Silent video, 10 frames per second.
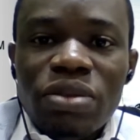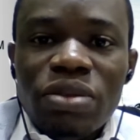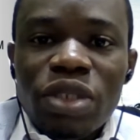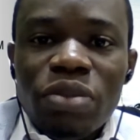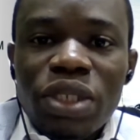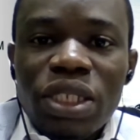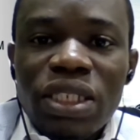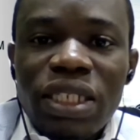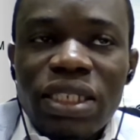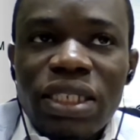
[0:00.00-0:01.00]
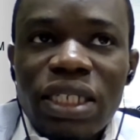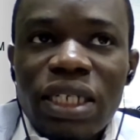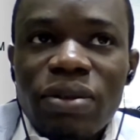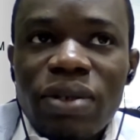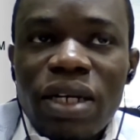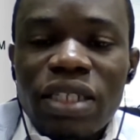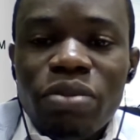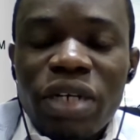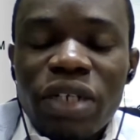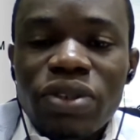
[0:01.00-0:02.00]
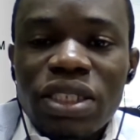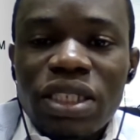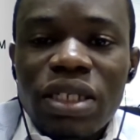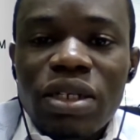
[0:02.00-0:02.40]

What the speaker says: a dead cat bounce,